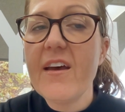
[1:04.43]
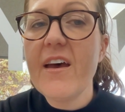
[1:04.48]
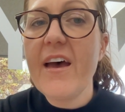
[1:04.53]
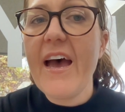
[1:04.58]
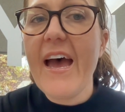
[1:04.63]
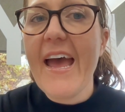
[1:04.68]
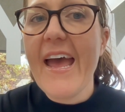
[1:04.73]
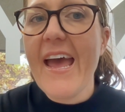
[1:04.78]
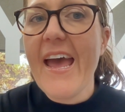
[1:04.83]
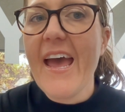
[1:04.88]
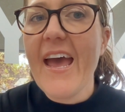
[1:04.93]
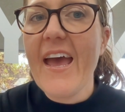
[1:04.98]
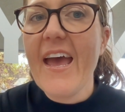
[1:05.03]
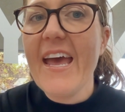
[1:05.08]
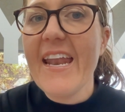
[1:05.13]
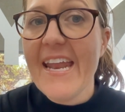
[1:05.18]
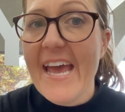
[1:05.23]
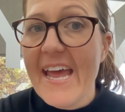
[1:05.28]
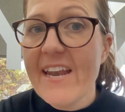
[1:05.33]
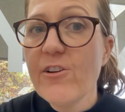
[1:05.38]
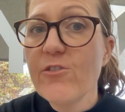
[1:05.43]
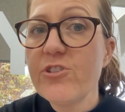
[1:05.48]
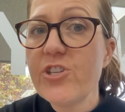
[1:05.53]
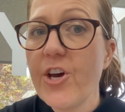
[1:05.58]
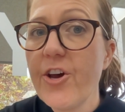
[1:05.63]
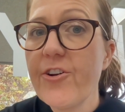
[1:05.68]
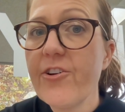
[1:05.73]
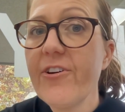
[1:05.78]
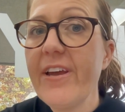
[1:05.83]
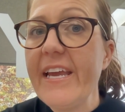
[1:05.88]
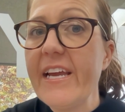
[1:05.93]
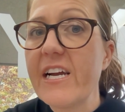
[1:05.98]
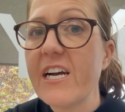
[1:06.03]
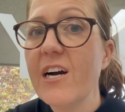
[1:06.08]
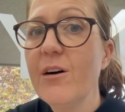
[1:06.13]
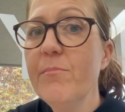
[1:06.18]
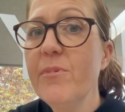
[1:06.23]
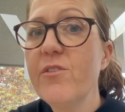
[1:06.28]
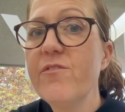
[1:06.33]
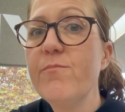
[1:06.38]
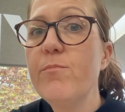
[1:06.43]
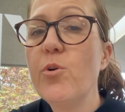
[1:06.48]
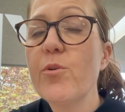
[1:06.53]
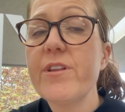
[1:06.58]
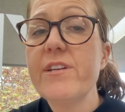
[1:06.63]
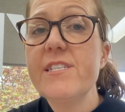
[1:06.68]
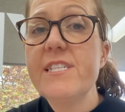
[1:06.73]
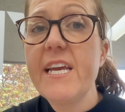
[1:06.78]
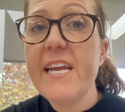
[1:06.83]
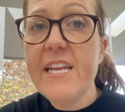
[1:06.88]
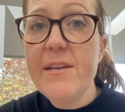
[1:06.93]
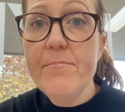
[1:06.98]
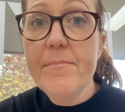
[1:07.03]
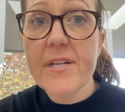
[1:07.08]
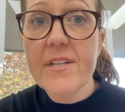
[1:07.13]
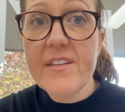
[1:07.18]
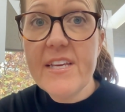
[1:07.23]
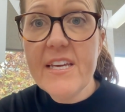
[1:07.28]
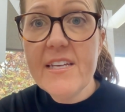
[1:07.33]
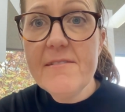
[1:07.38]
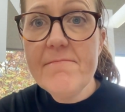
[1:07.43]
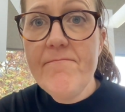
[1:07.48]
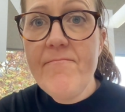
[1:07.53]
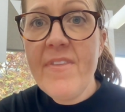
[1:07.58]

an annual total income of more than 10 million